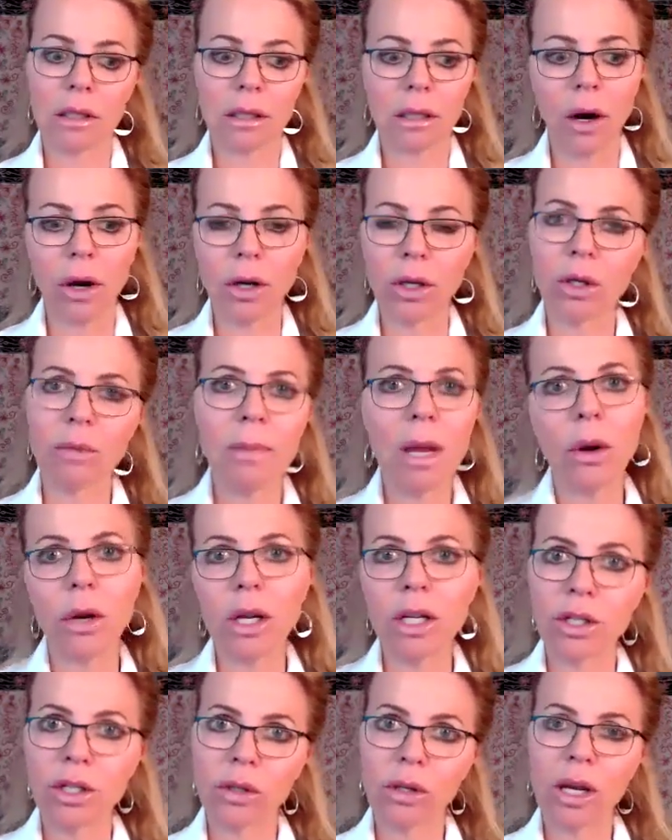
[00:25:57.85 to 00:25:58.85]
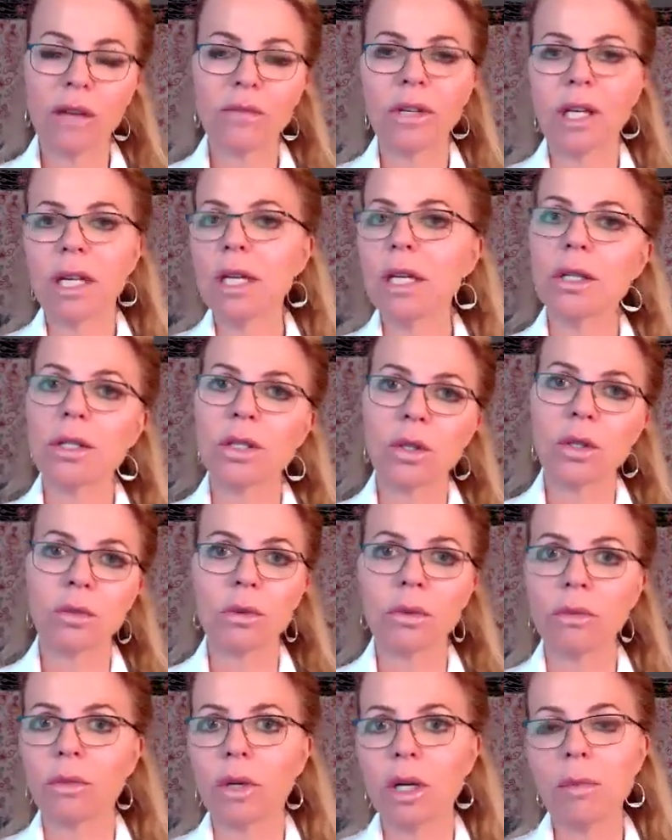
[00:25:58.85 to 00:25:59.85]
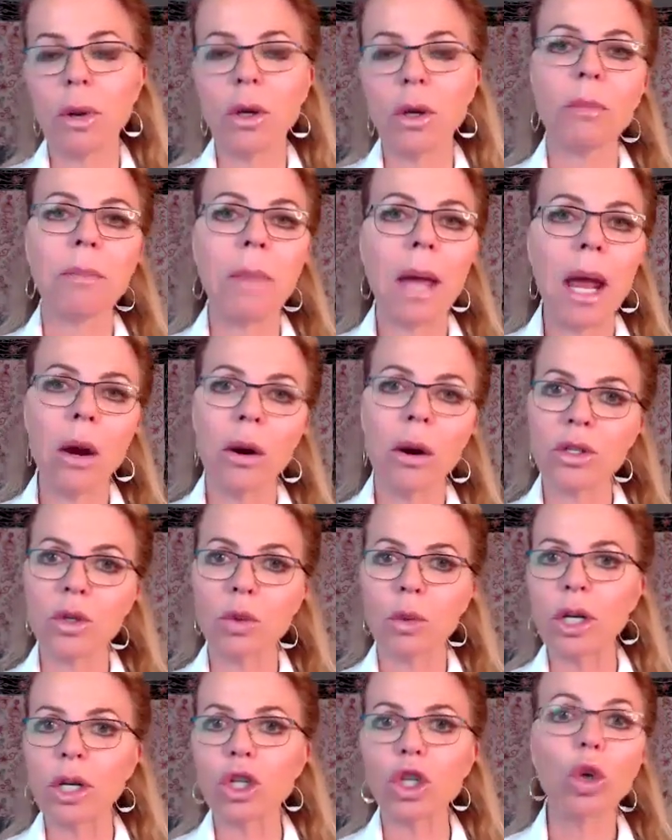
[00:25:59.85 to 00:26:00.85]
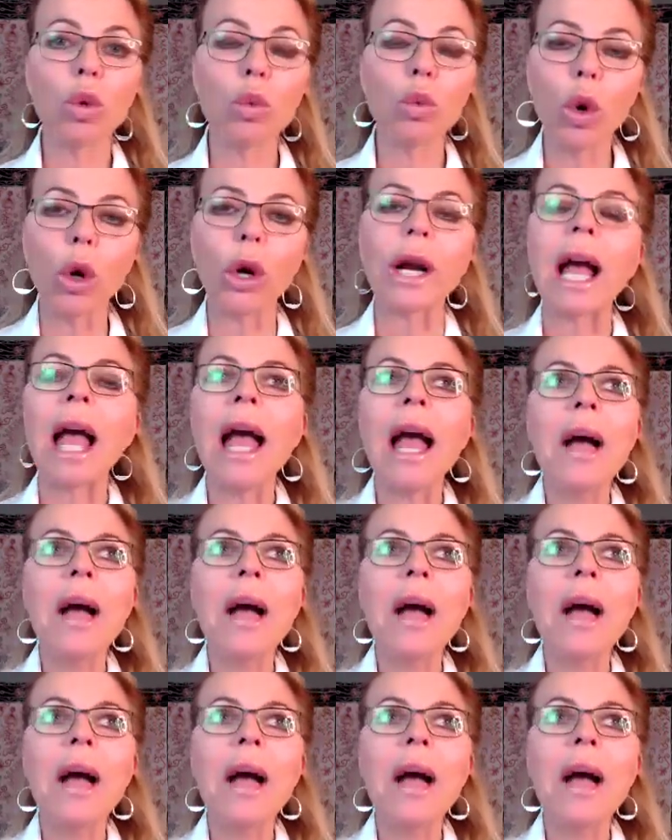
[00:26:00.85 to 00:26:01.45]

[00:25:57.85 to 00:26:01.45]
Are you married? Do you have kids? What about your parents? What is your work?